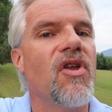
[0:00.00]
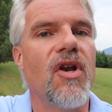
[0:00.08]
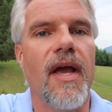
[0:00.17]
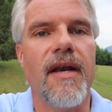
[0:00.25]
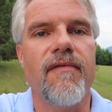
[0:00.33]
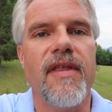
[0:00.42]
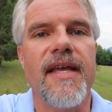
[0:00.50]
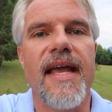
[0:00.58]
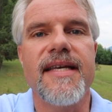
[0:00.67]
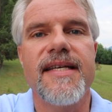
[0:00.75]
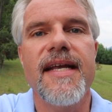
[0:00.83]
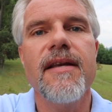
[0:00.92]
The night of the
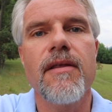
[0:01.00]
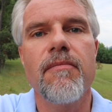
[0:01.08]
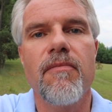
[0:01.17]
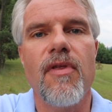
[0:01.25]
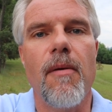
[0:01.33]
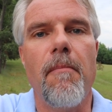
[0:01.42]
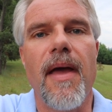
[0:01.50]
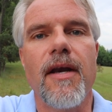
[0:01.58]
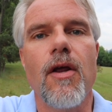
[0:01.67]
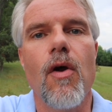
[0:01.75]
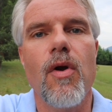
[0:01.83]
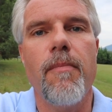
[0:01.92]
18th, the
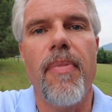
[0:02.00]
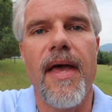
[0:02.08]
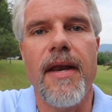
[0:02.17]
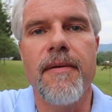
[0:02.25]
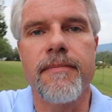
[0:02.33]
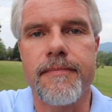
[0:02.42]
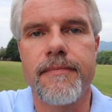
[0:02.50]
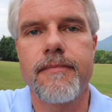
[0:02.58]
men go to bed.